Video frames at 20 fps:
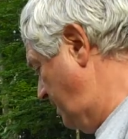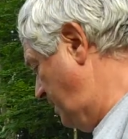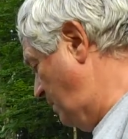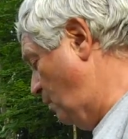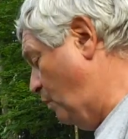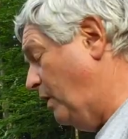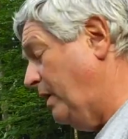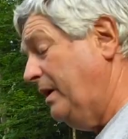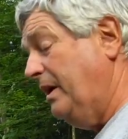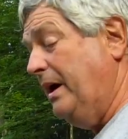
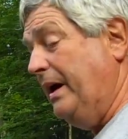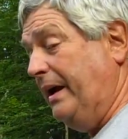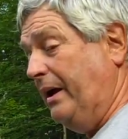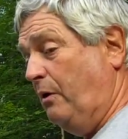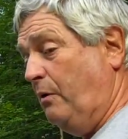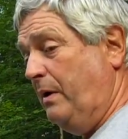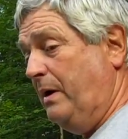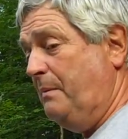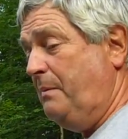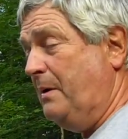And one night,
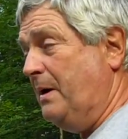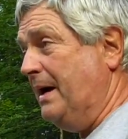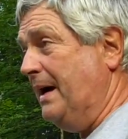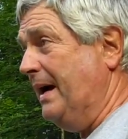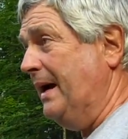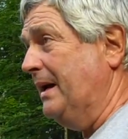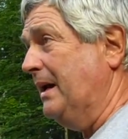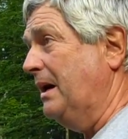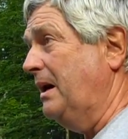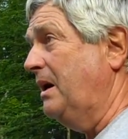Grandpa
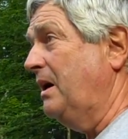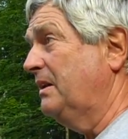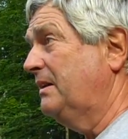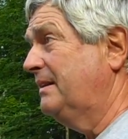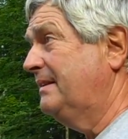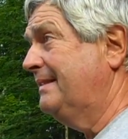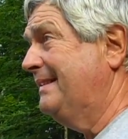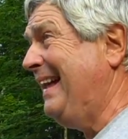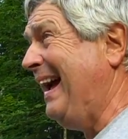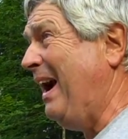had a
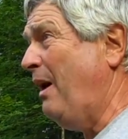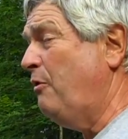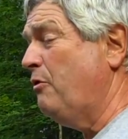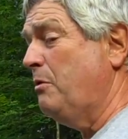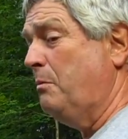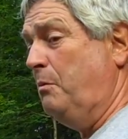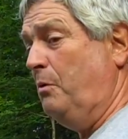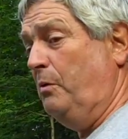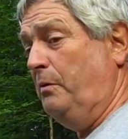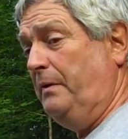
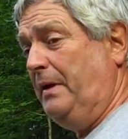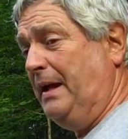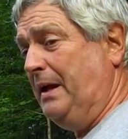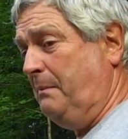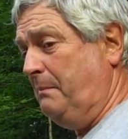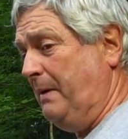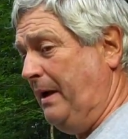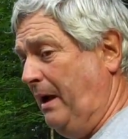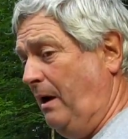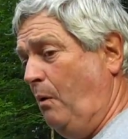terrible
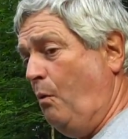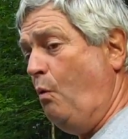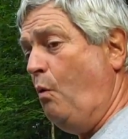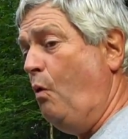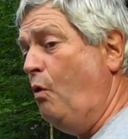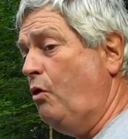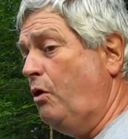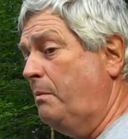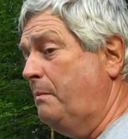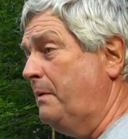nightmare.
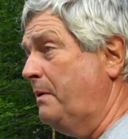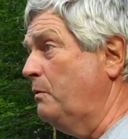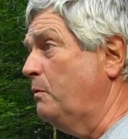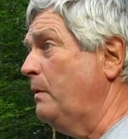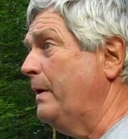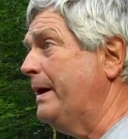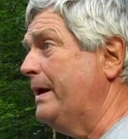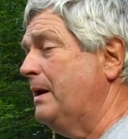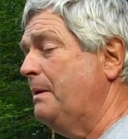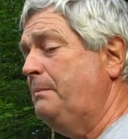Woke me
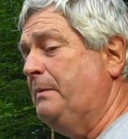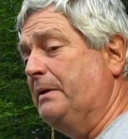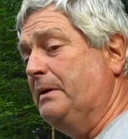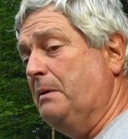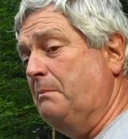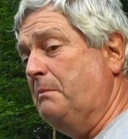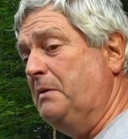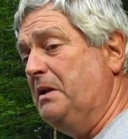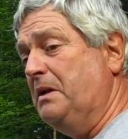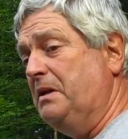right up in
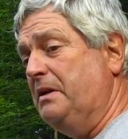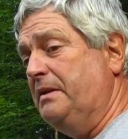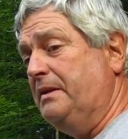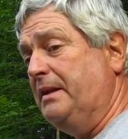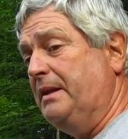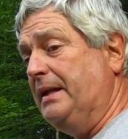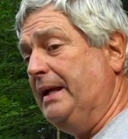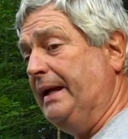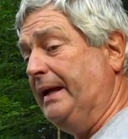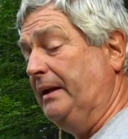the middle of
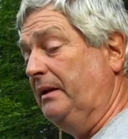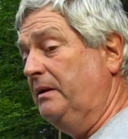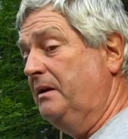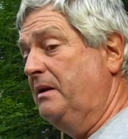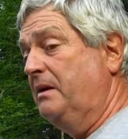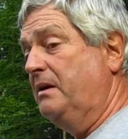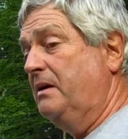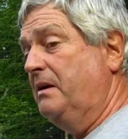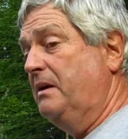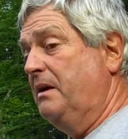the night.
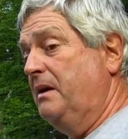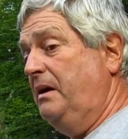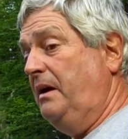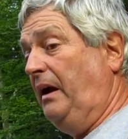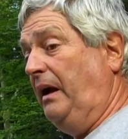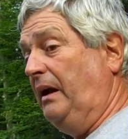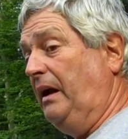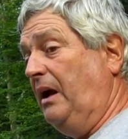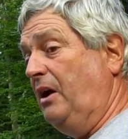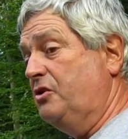
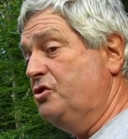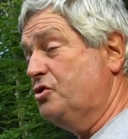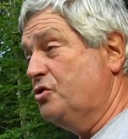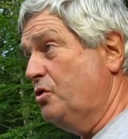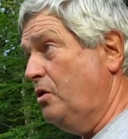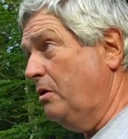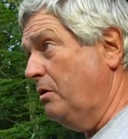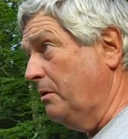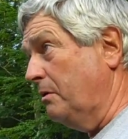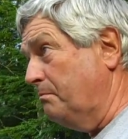And I
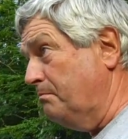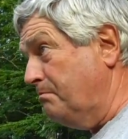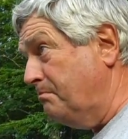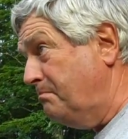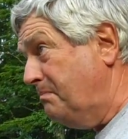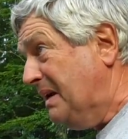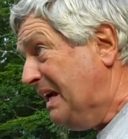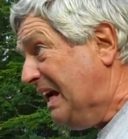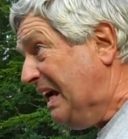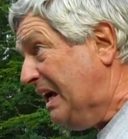saw a
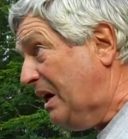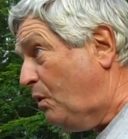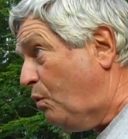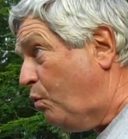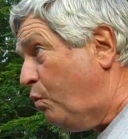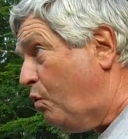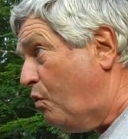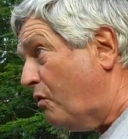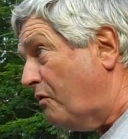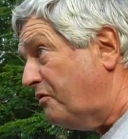big
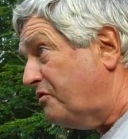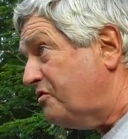wolf